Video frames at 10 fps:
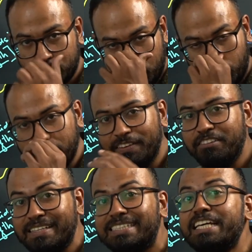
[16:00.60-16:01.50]
We
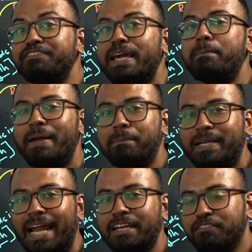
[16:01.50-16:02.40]
will receive a
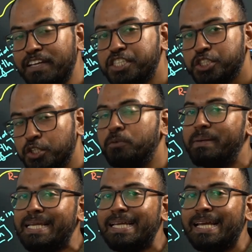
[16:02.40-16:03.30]
peptide which should
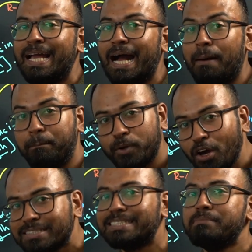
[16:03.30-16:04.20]
be
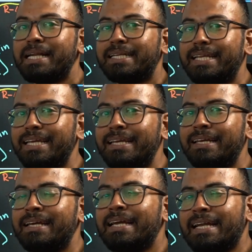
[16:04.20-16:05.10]
approximately
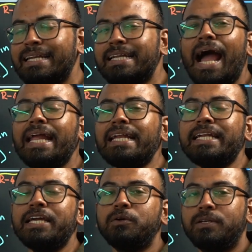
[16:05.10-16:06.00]

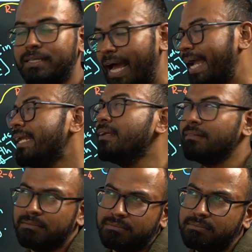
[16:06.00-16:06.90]
9
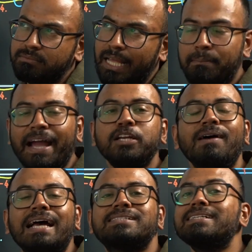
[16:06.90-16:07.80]

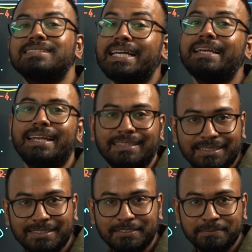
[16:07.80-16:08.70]
amino acids in
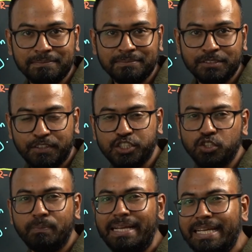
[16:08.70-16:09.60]
length, which
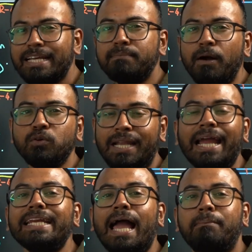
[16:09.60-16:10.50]
should be near about
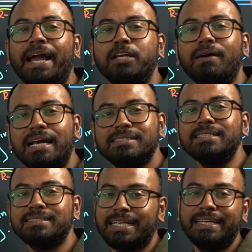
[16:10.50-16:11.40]
9 amino
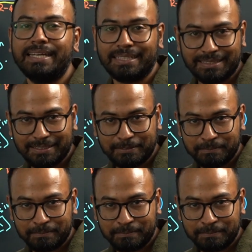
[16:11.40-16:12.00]
acids in length.